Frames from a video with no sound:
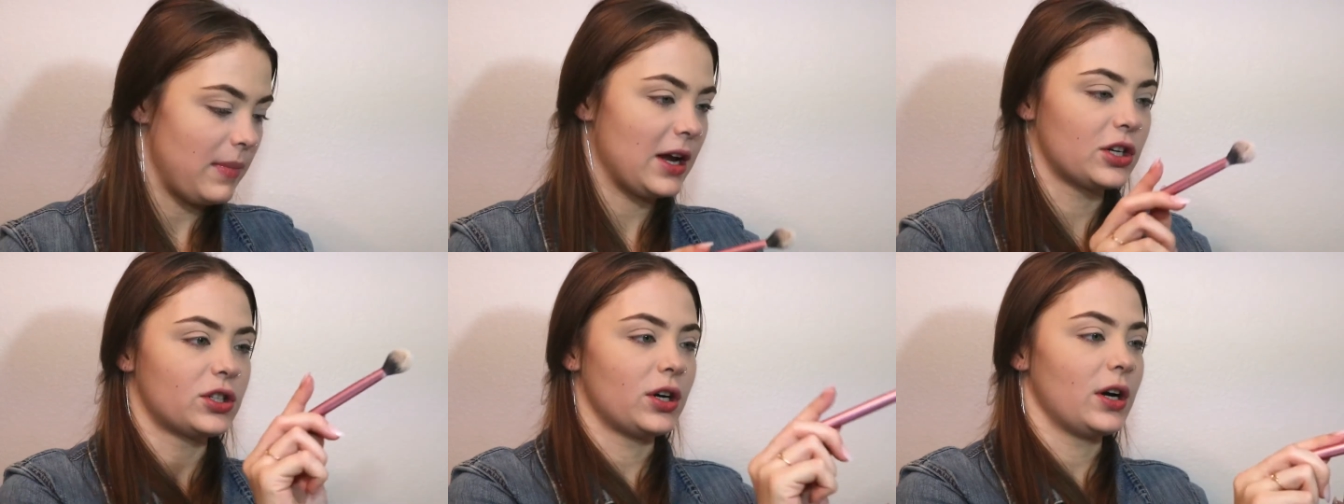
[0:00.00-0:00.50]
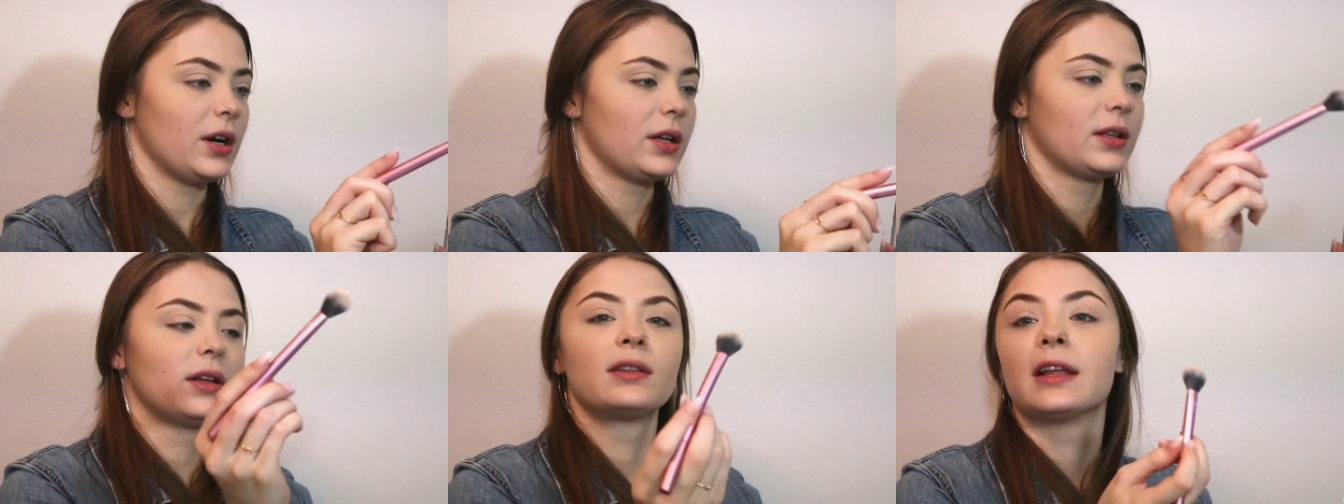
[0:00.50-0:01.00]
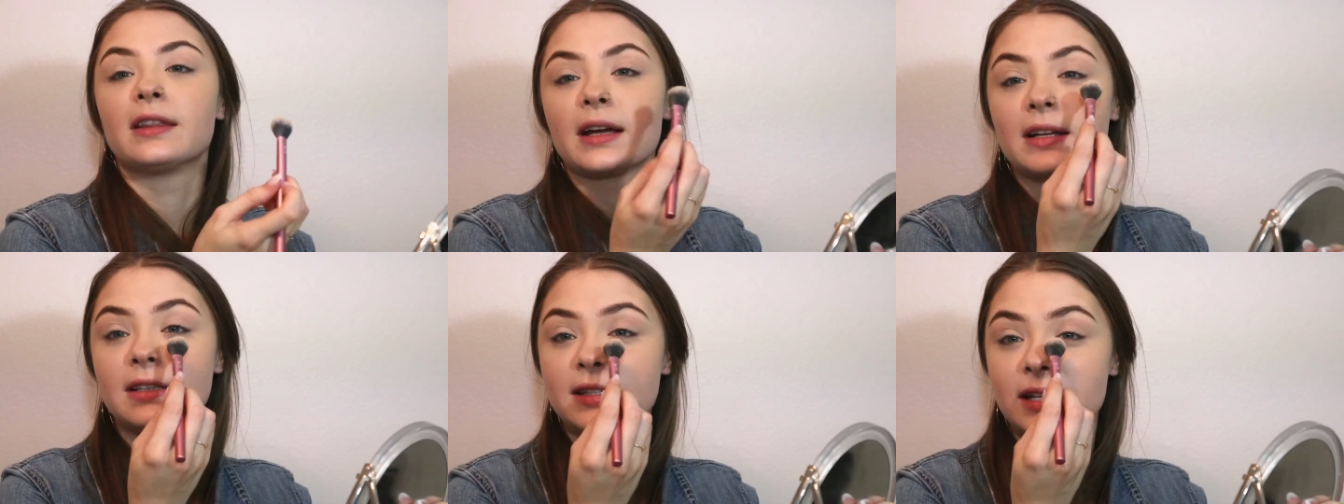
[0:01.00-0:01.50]
Make sure that that
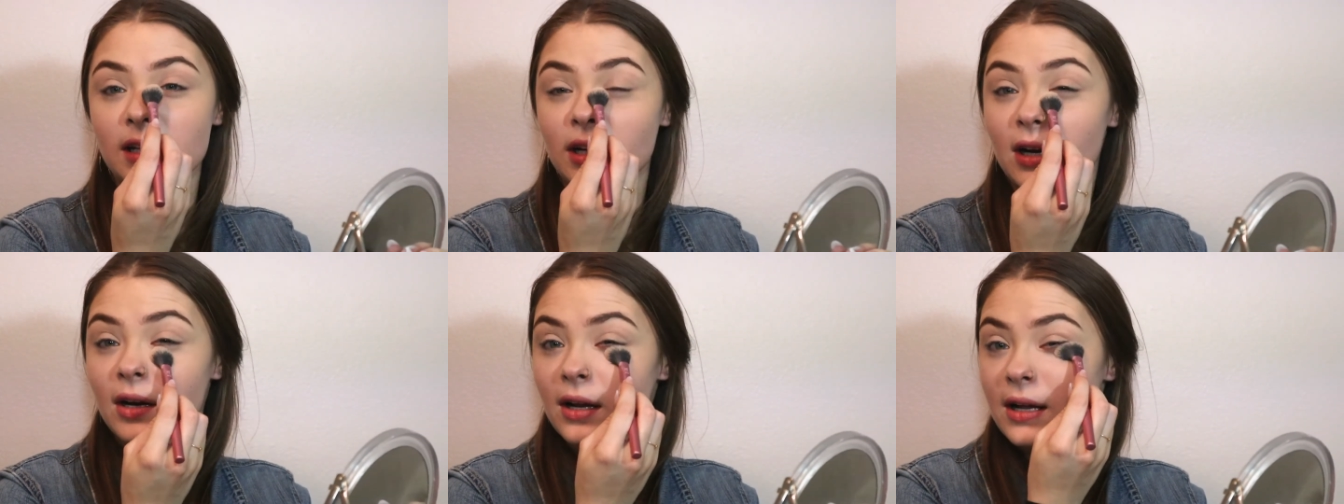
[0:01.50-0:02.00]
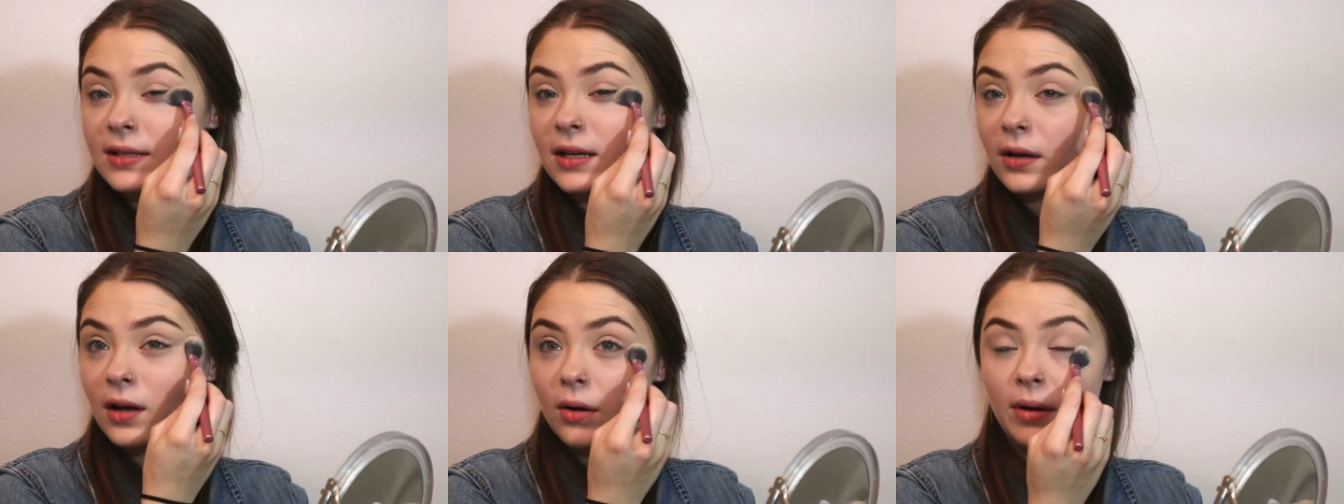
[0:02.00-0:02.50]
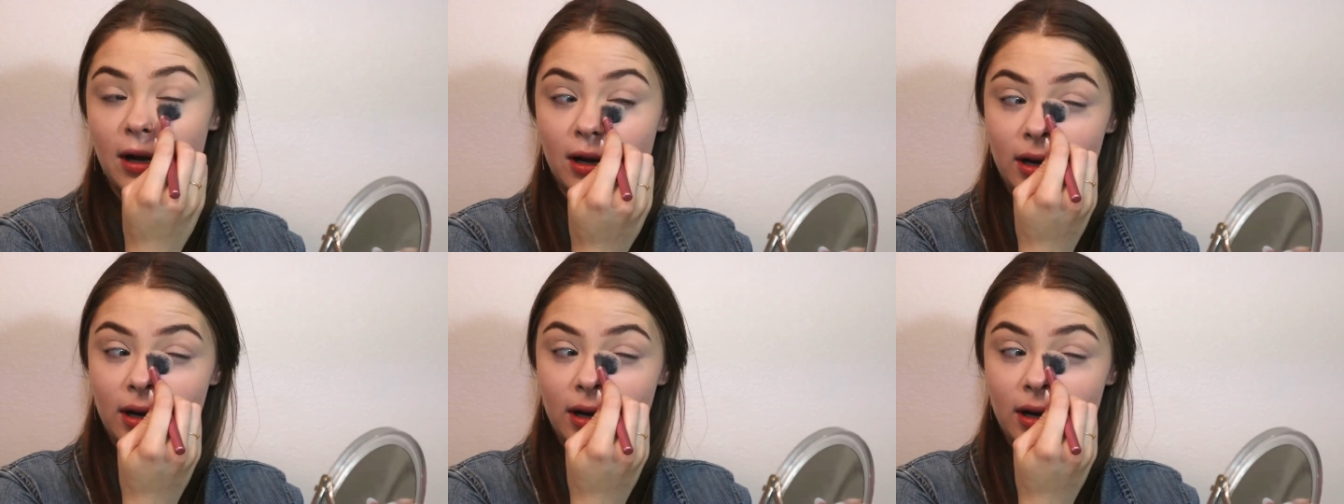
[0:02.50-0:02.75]
concealer isn't going